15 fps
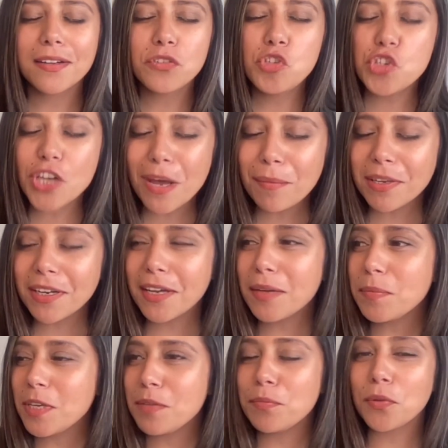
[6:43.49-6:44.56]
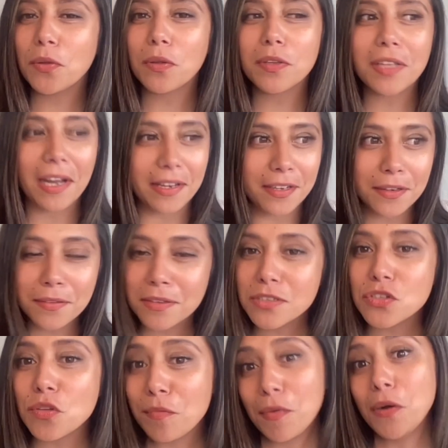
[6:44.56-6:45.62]
Gemini people, I hear this
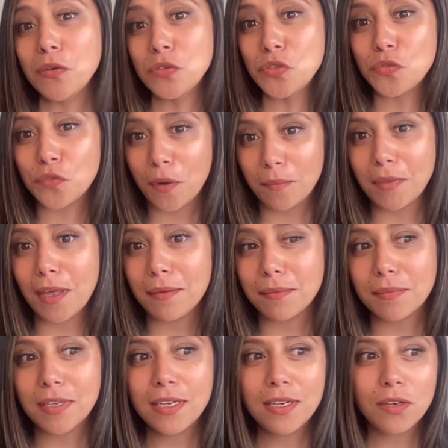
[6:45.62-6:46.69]
the most from them.